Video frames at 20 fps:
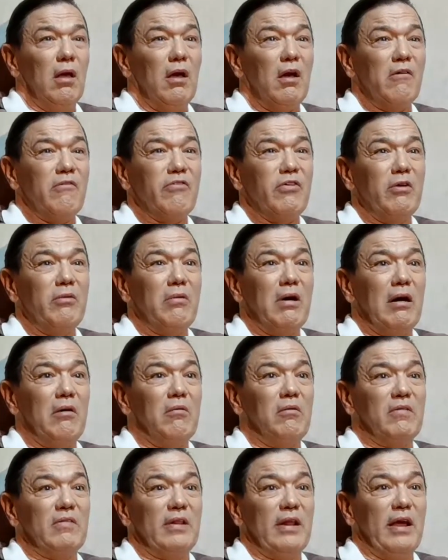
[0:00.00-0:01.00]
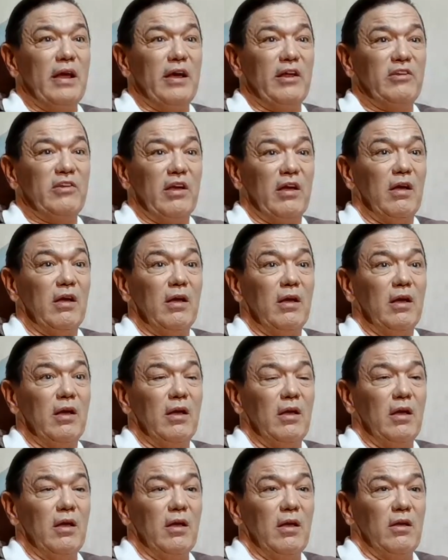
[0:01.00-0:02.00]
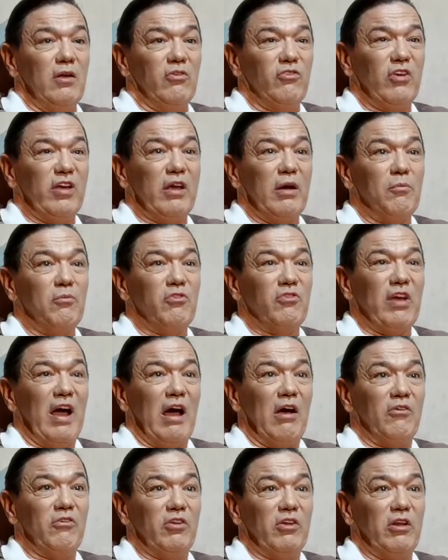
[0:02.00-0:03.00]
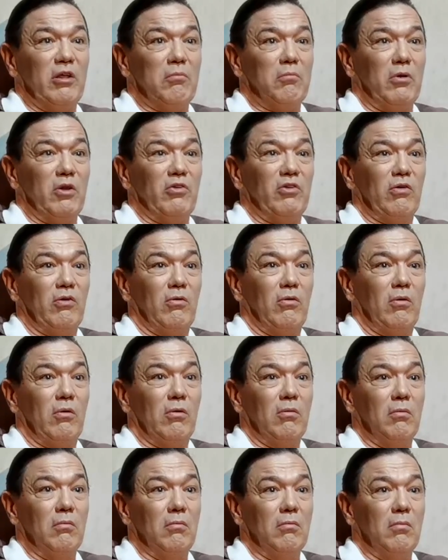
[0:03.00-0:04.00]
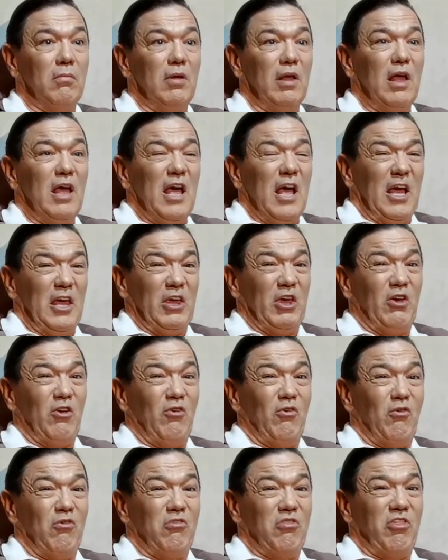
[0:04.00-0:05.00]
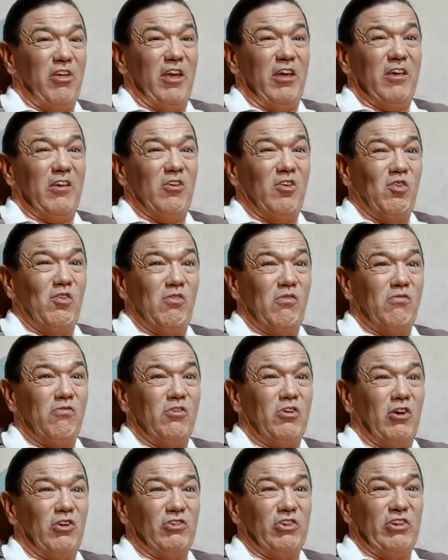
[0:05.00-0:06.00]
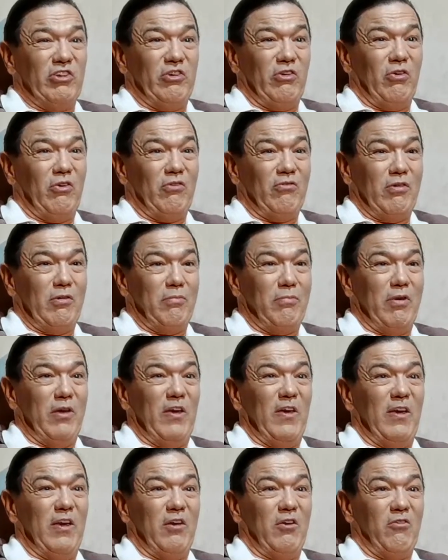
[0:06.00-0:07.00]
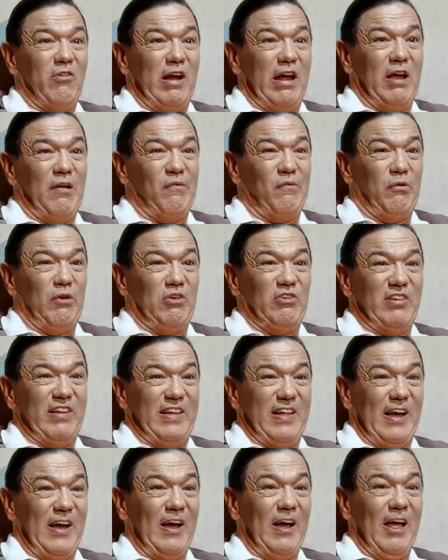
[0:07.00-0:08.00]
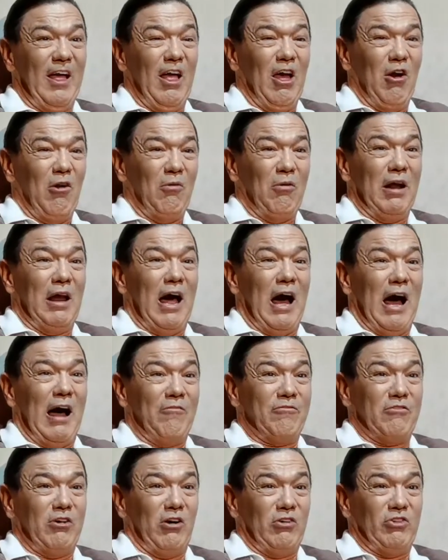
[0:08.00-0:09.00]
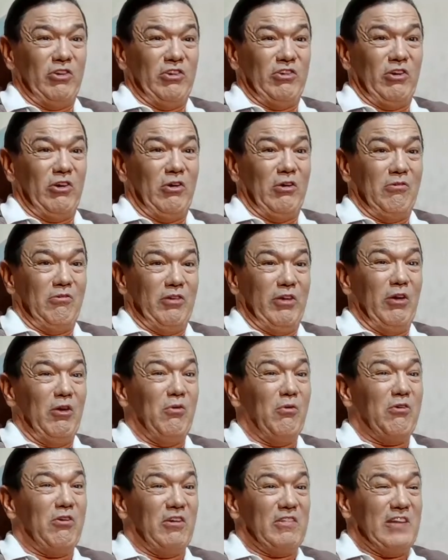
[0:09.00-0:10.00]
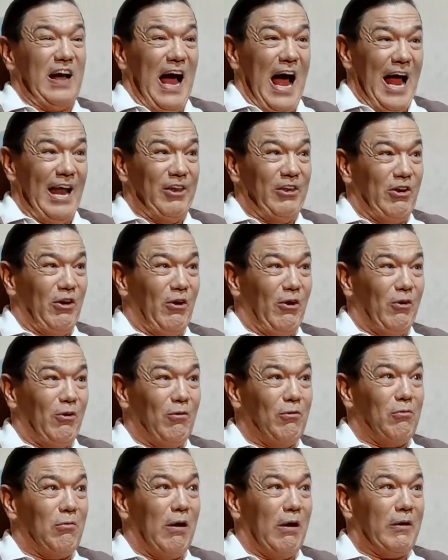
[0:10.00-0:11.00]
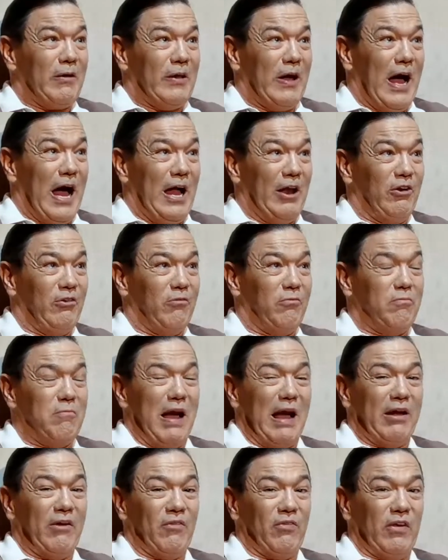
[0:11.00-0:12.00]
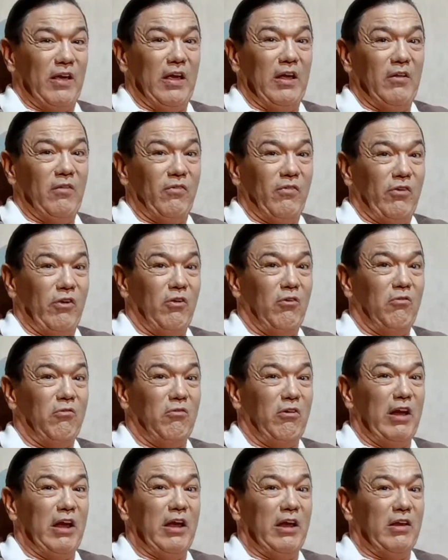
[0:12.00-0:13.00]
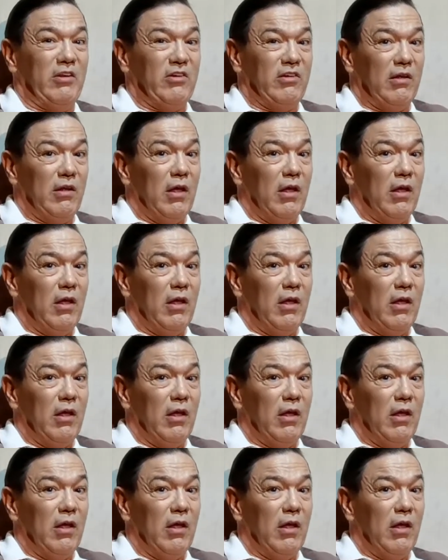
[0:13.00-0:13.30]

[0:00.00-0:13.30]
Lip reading: A few hours later, she comes shouting at my door. You think you've got it over me, Graham Whittaker. Well, I have got it over you because I know what kind of magazines you read.